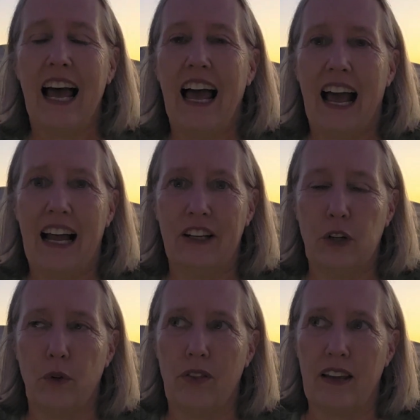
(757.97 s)
and
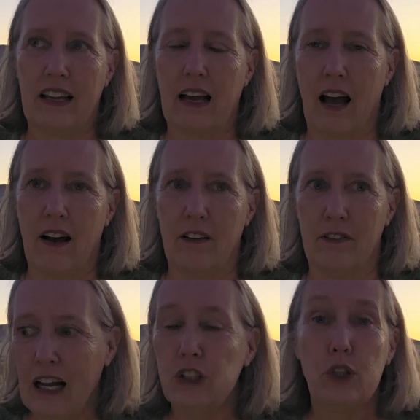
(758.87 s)
you think of
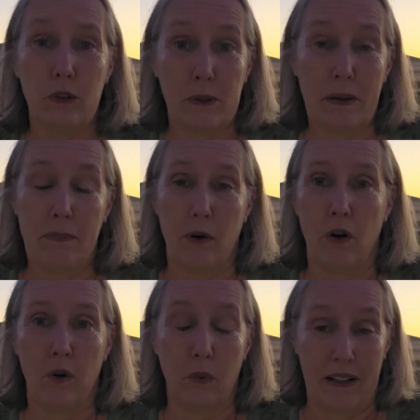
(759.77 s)
Jewish
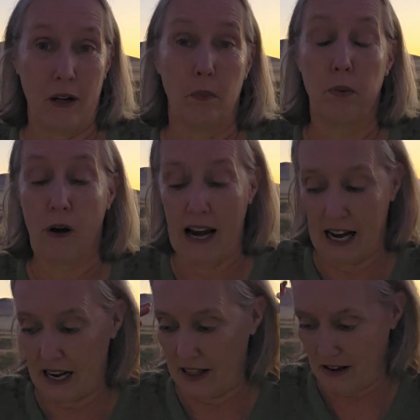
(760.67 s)
people when they're
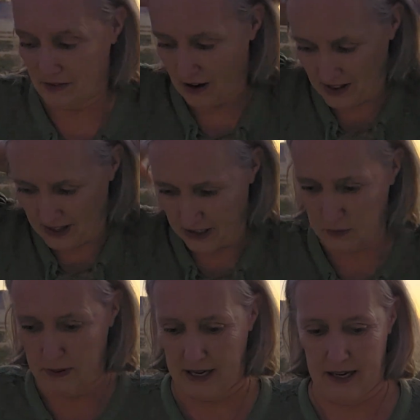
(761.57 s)
praying and they've got this
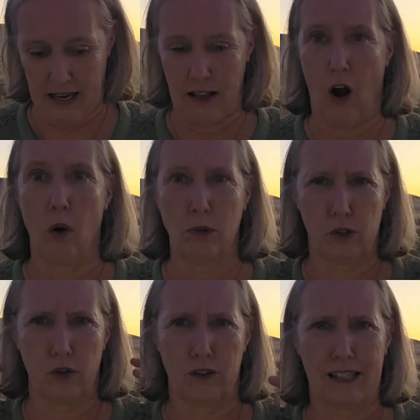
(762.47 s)
big, it
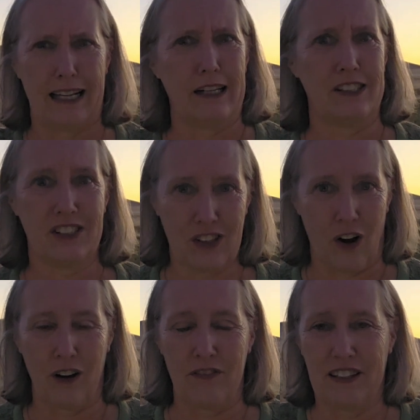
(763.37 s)
almost looks like a scarf.